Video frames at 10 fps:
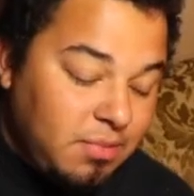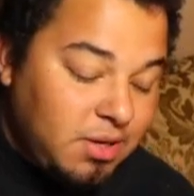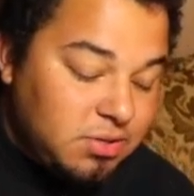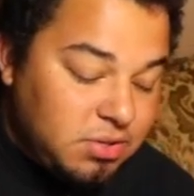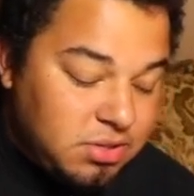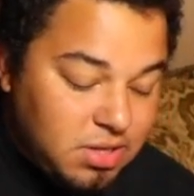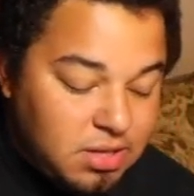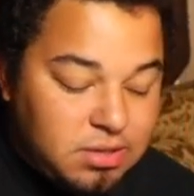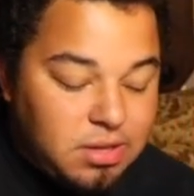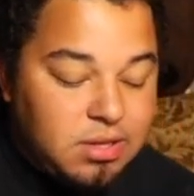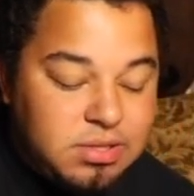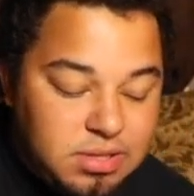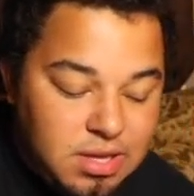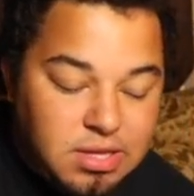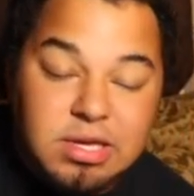it, because it, it, it's,
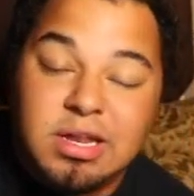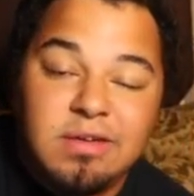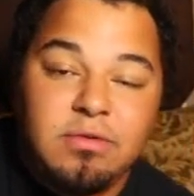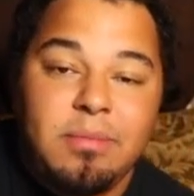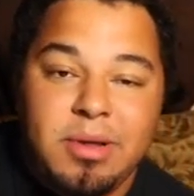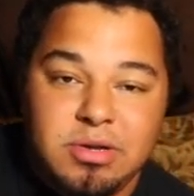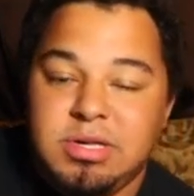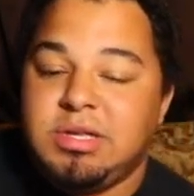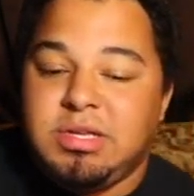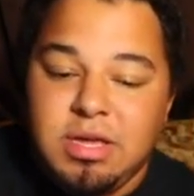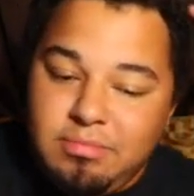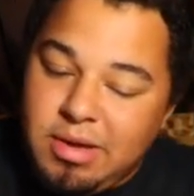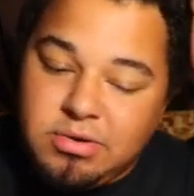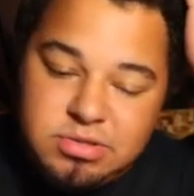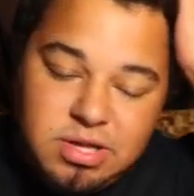it's going to give you a better chance to get
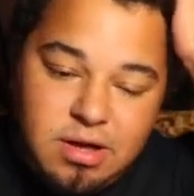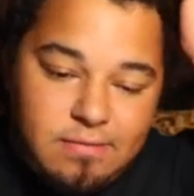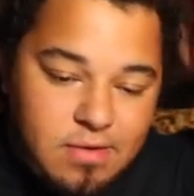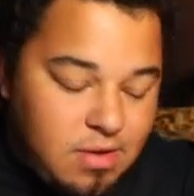better stuff.